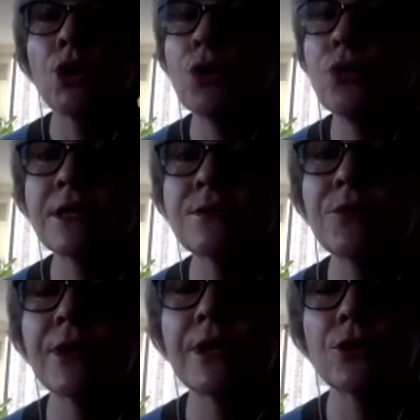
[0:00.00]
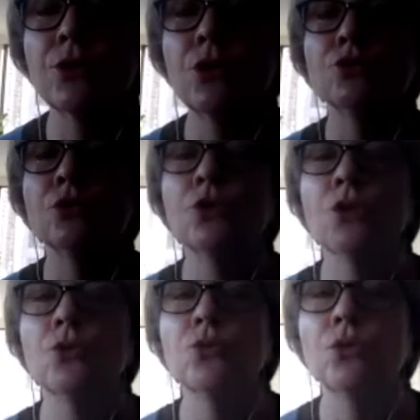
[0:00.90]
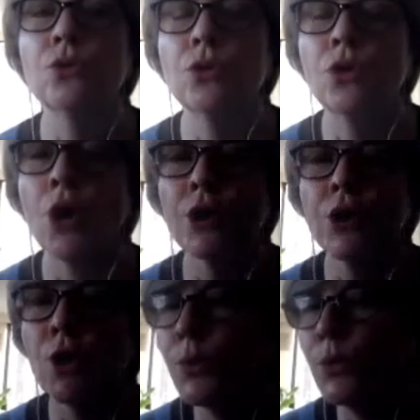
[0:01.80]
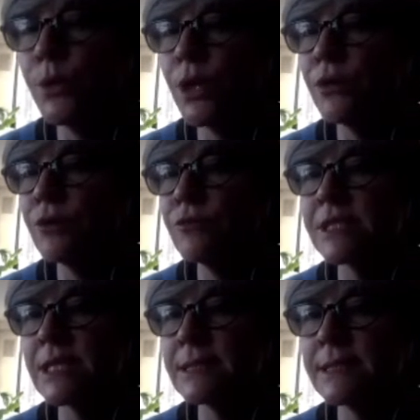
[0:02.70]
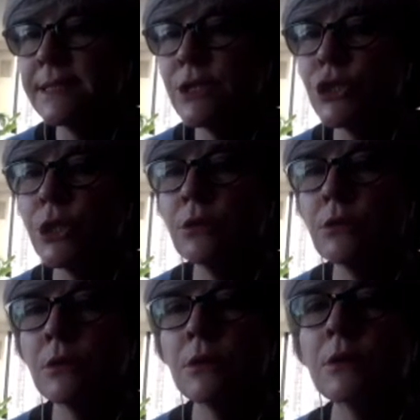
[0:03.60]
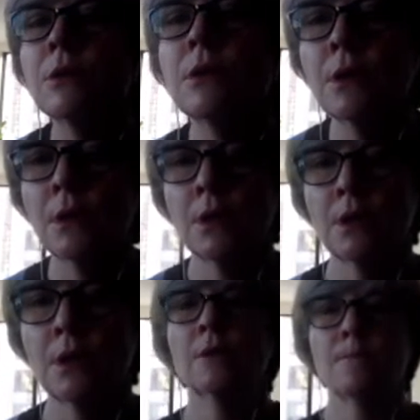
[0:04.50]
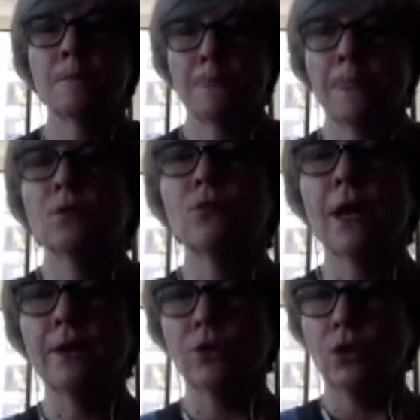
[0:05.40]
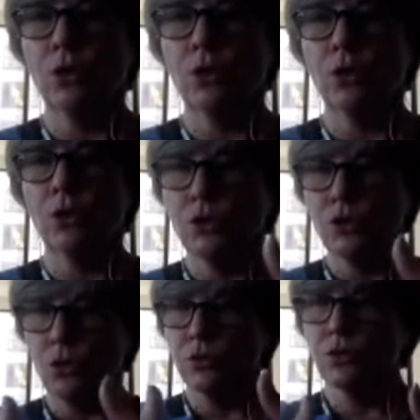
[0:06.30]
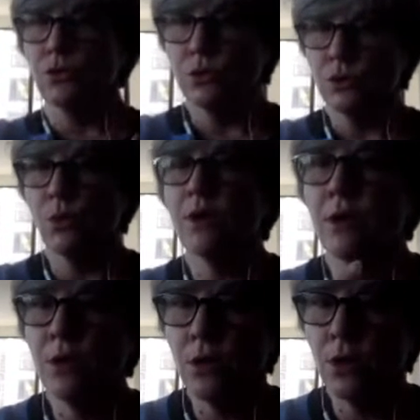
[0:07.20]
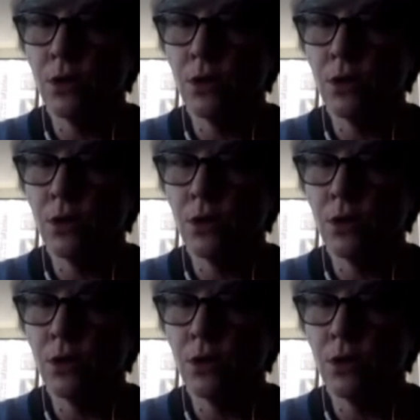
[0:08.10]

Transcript: no respirator, no no cardiopulmonary uh, us, resuscitation. Uh, helps us breathe, right? Yep. Right. The, so so so it.